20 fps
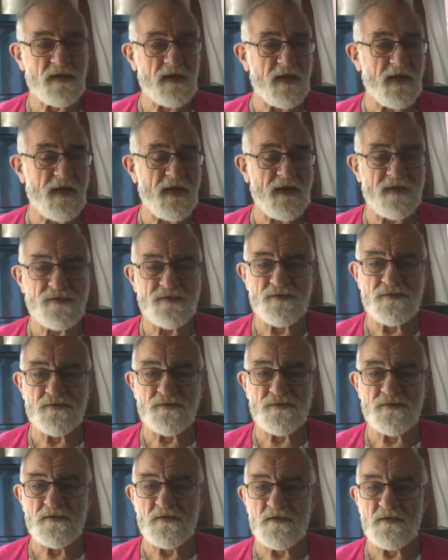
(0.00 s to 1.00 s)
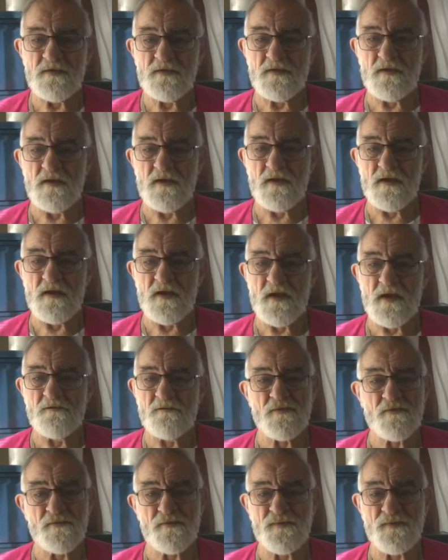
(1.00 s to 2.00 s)
And I
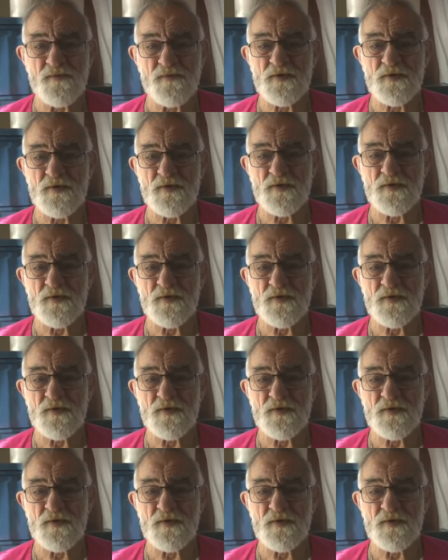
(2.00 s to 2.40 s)
will refer to